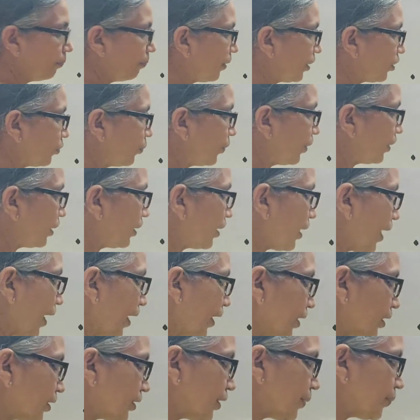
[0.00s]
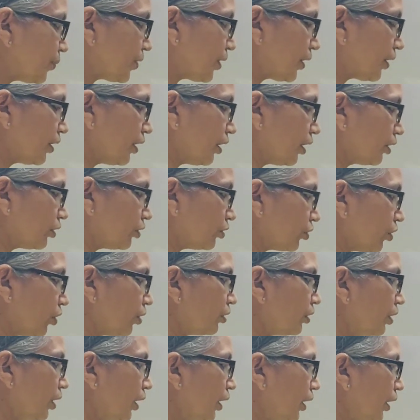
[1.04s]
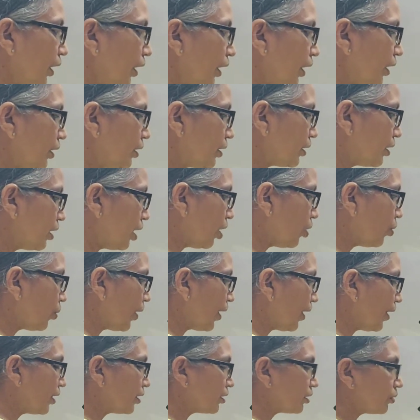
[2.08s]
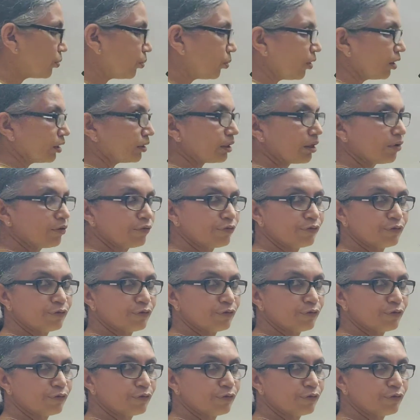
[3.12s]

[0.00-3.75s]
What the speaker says: But when it accepts an electron, it now has what?